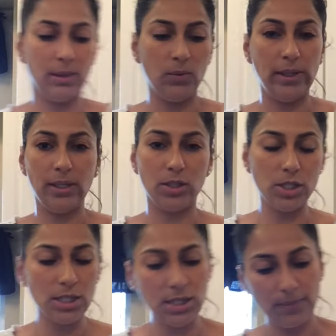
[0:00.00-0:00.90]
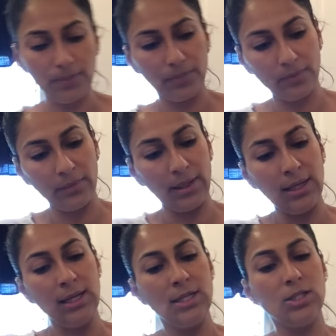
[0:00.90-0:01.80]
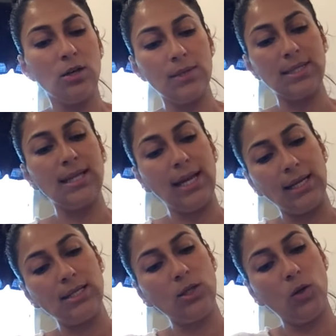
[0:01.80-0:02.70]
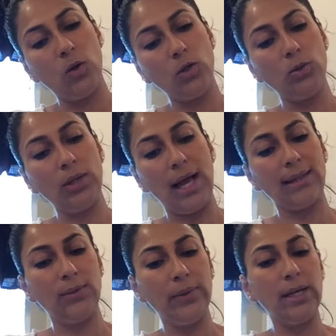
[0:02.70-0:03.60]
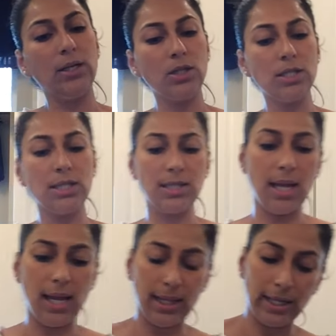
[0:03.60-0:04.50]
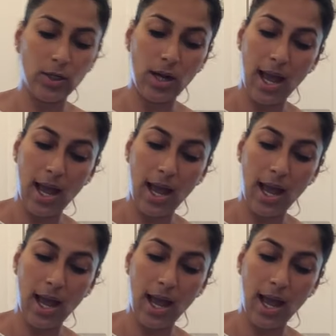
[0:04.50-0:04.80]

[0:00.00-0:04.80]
wieners. So I was saying, so you will add the wieners and later